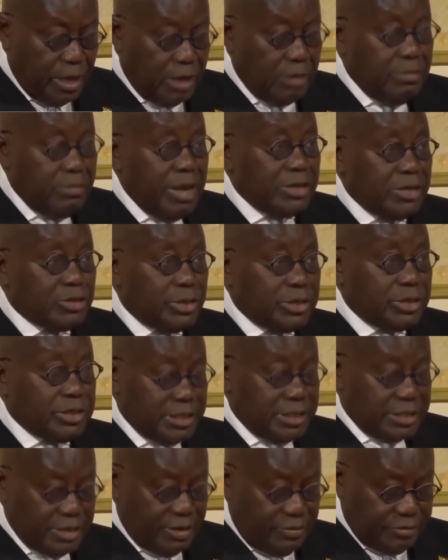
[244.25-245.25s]
In May
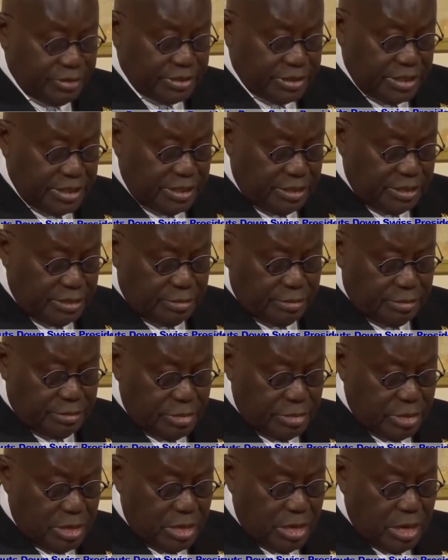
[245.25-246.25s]

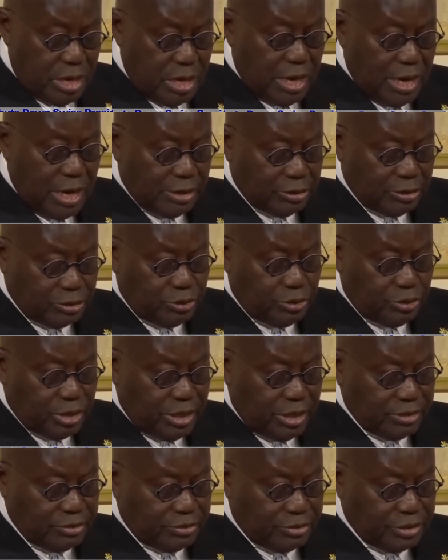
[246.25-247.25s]
2017, our two
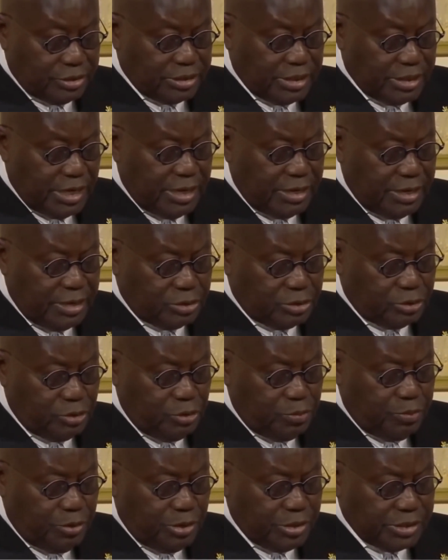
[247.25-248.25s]
countries signed a
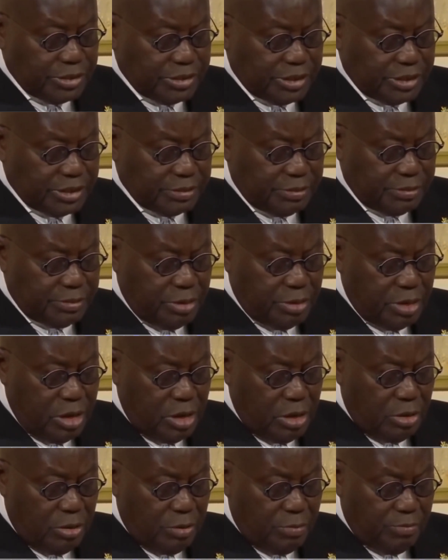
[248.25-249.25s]
$2.6
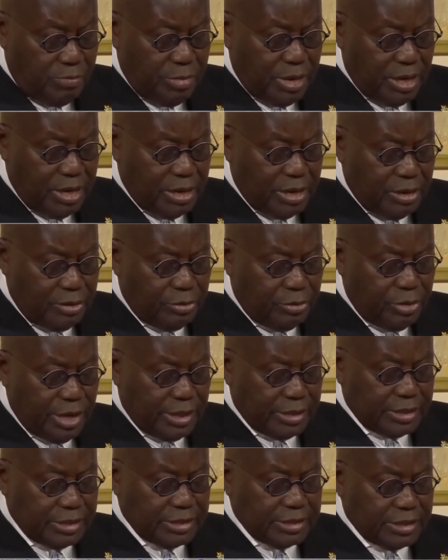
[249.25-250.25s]
million
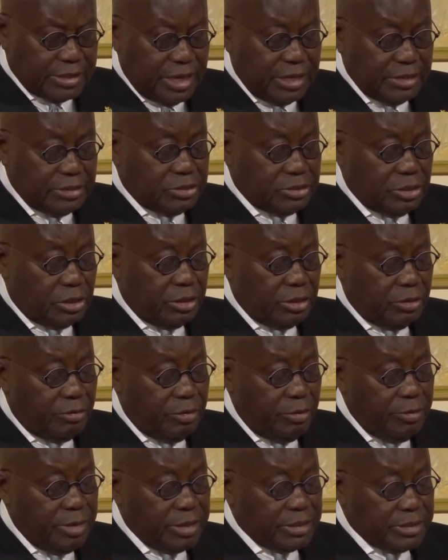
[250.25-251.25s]
United States dollar
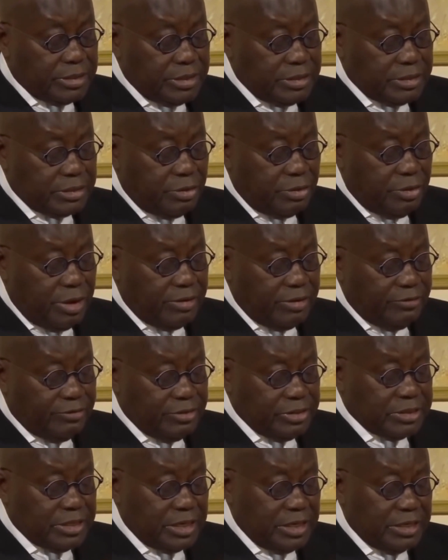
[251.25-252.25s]
remittance grant
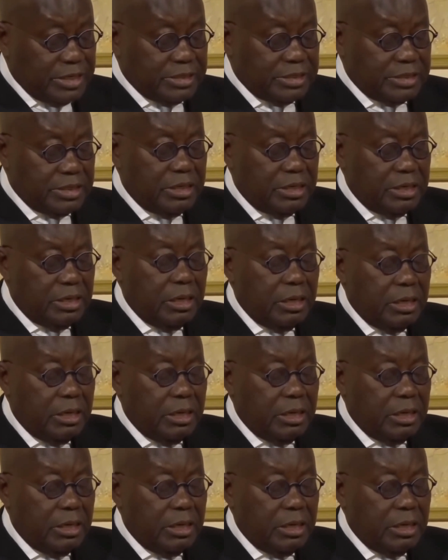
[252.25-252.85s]
facility